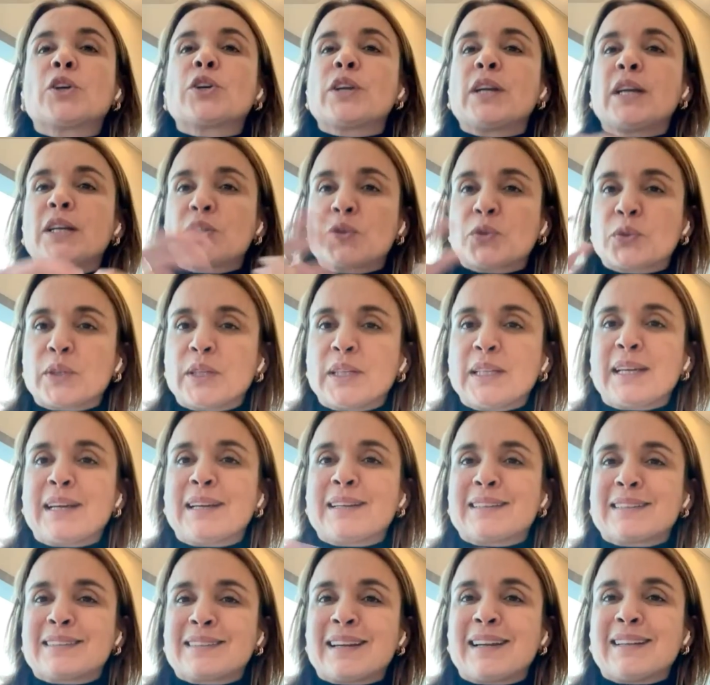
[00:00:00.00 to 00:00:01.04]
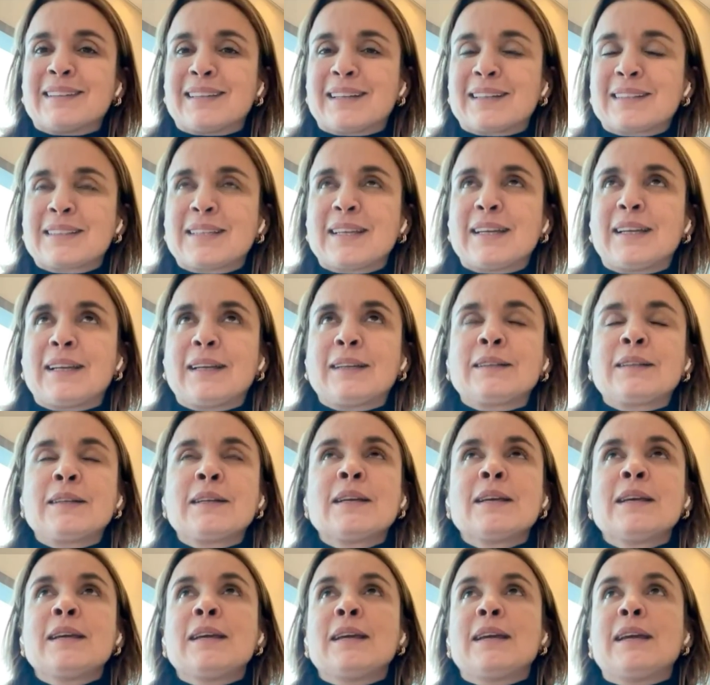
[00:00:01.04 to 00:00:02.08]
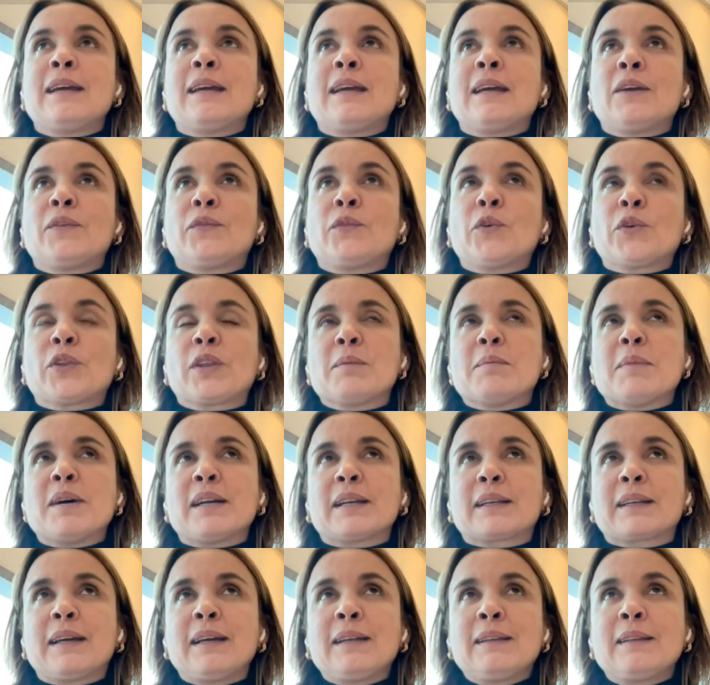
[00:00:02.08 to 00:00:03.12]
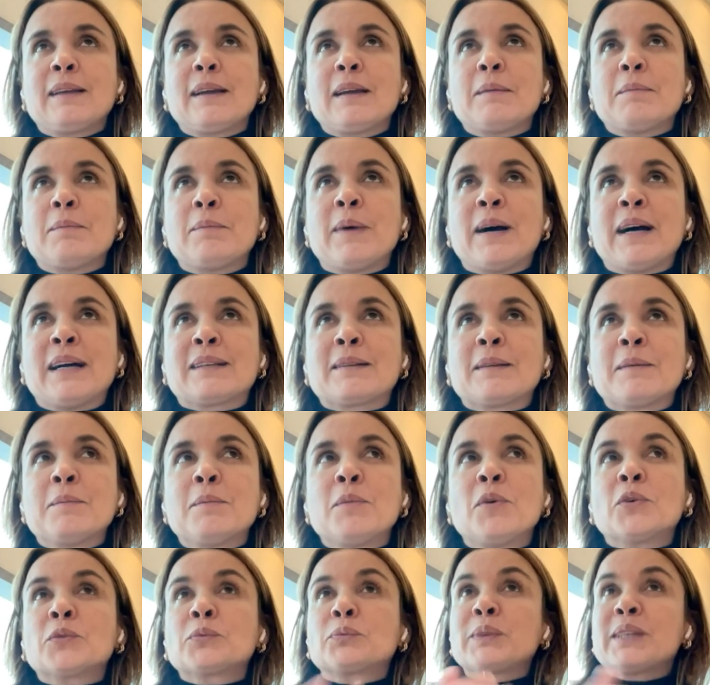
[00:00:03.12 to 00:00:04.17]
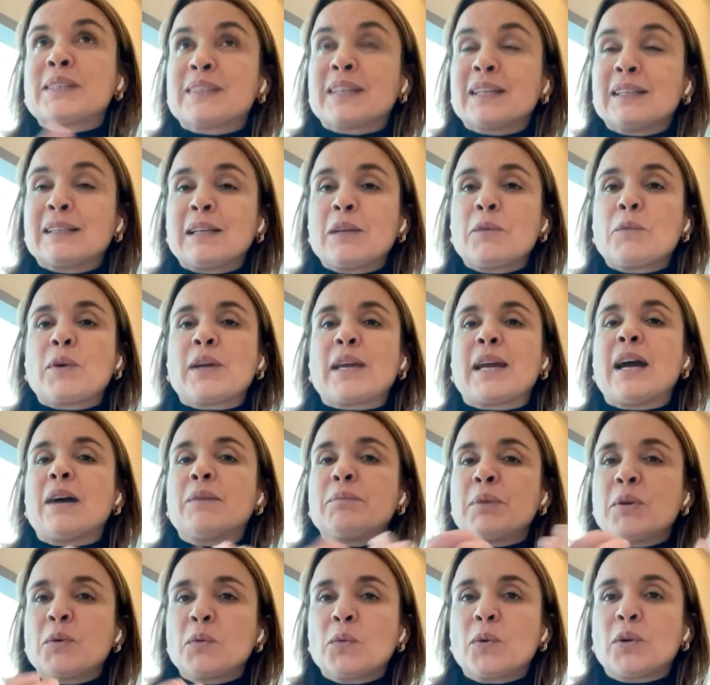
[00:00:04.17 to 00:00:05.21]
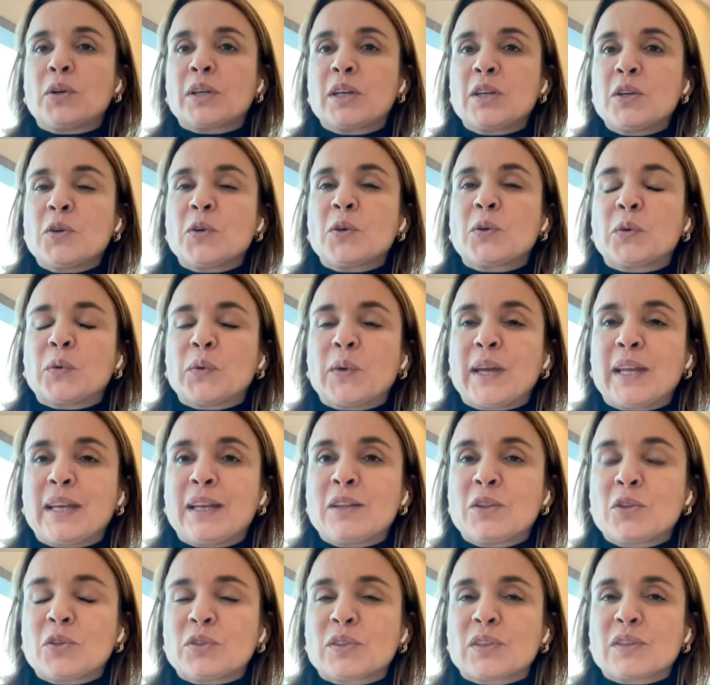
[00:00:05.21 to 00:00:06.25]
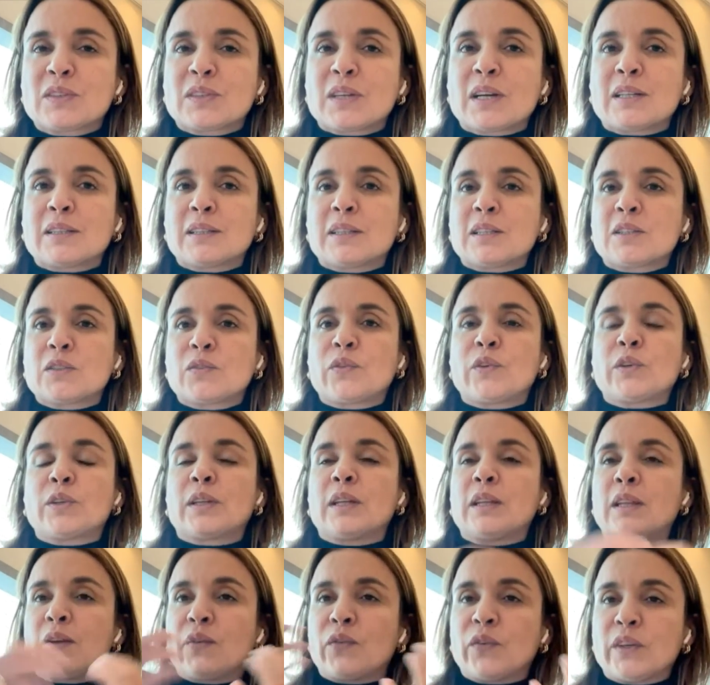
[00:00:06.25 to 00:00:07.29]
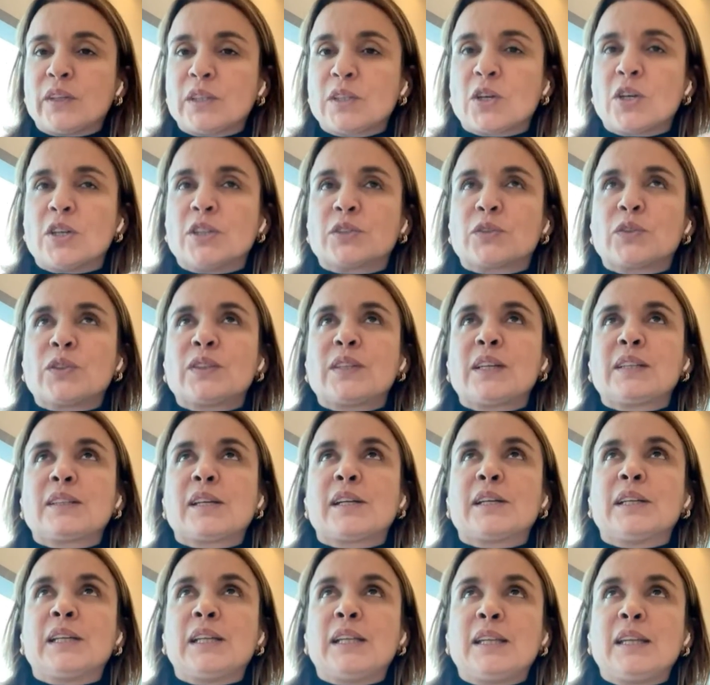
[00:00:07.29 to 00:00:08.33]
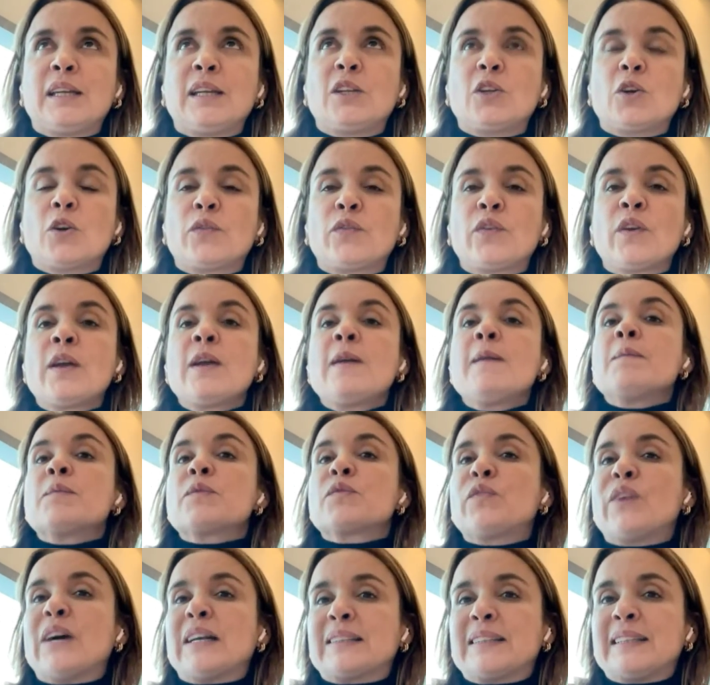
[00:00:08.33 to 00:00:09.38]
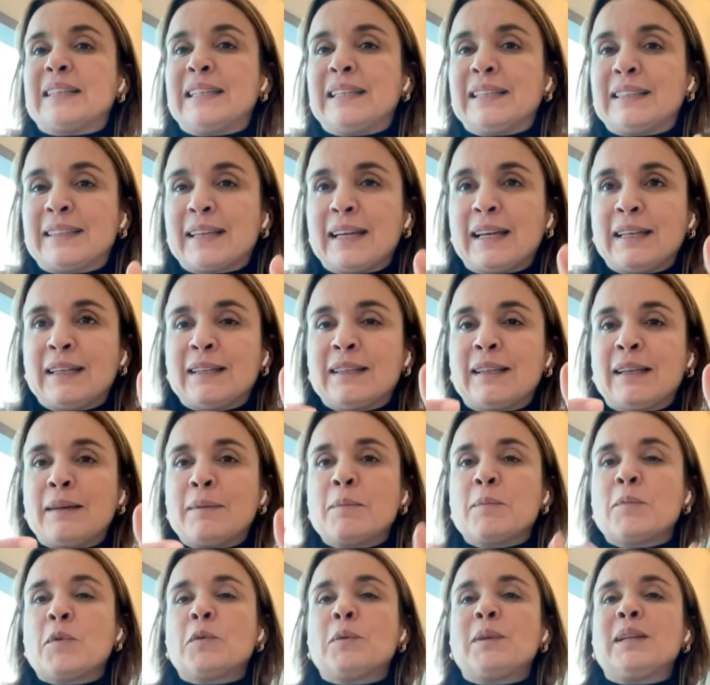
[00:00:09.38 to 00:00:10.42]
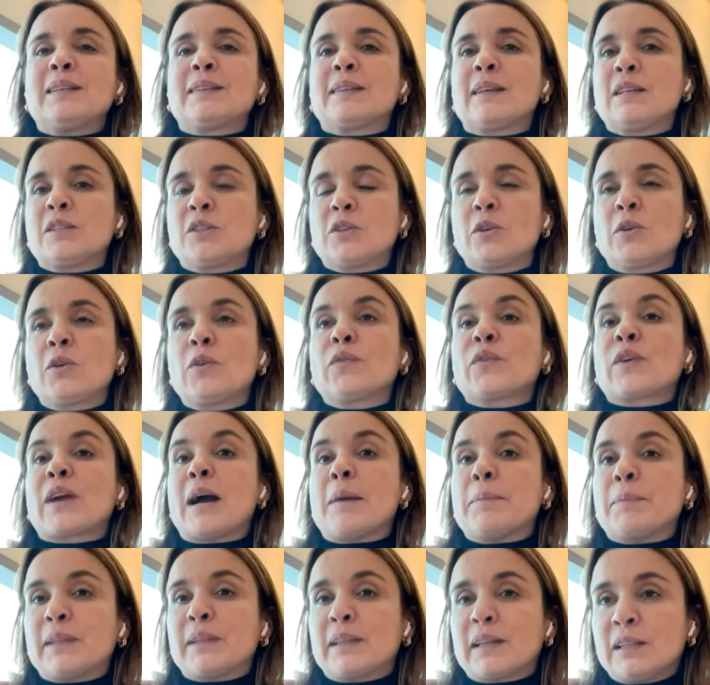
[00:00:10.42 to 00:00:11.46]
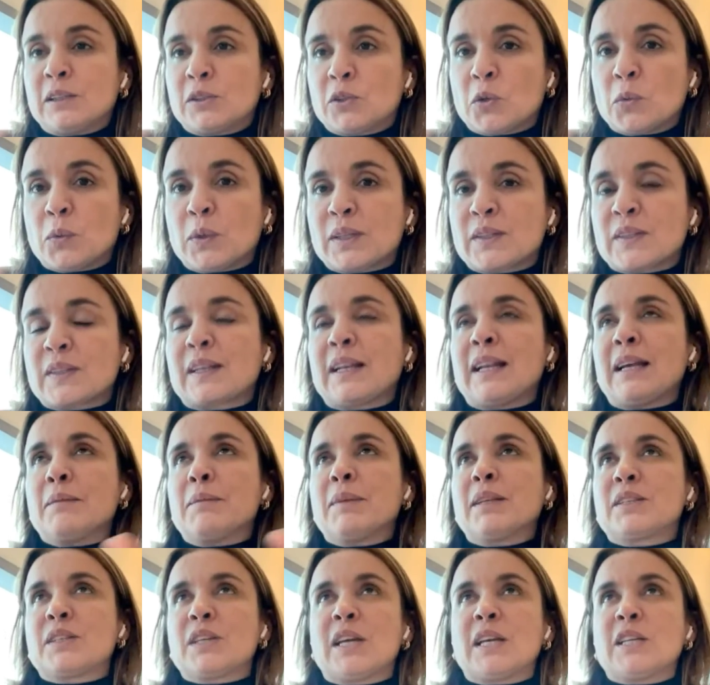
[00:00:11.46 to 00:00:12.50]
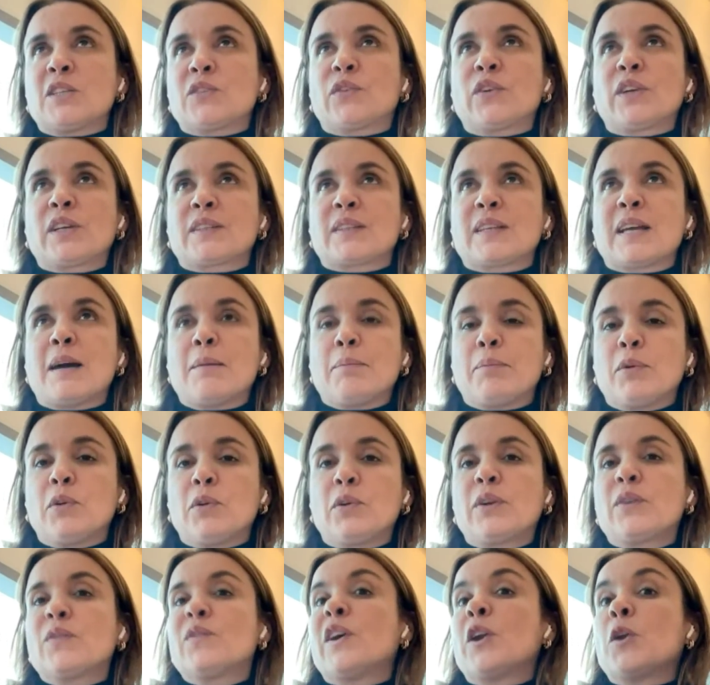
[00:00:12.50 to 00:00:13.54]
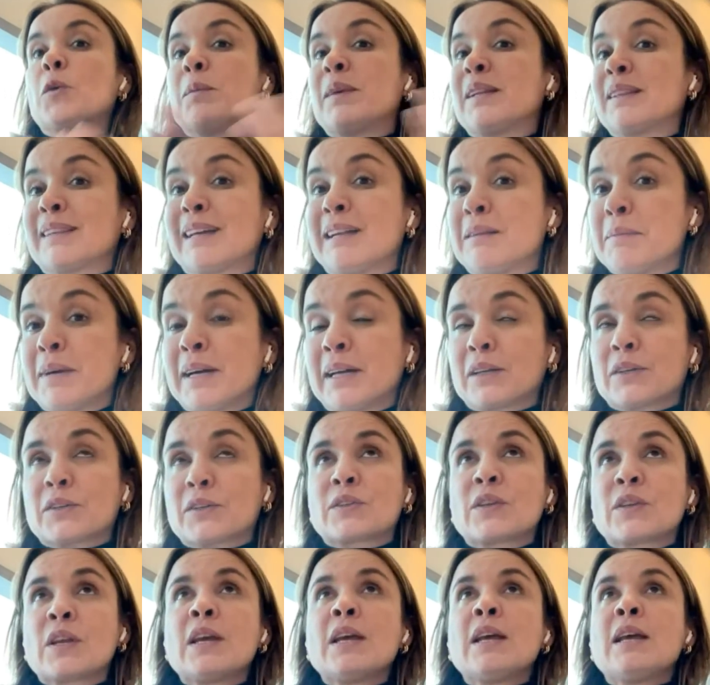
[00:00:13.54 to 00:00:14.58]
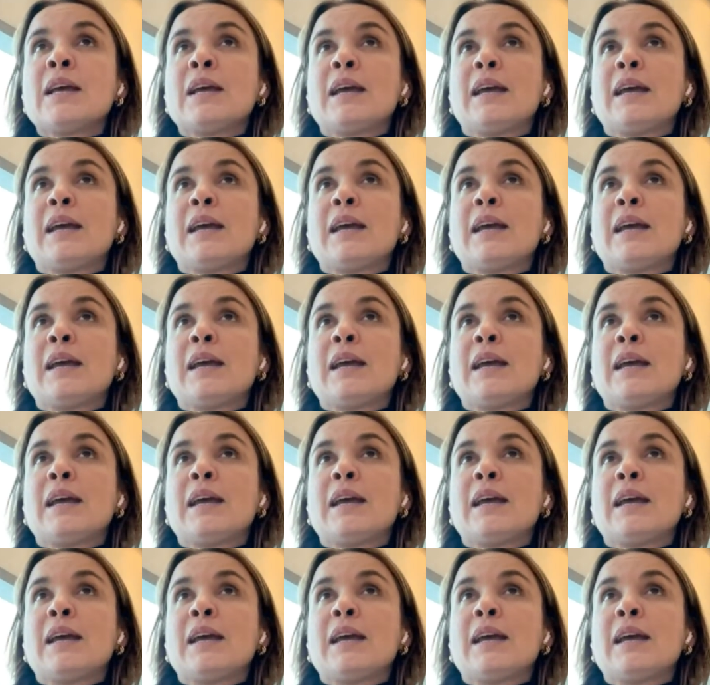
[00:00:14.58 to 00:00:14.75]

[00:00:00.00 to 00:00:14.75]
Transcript: are naturally a standard setter for the market, but more recently we have been working on creating those standards for the different countries that are in need of facilitating the mobilization of capital towards climate change, for example, or environmental matters.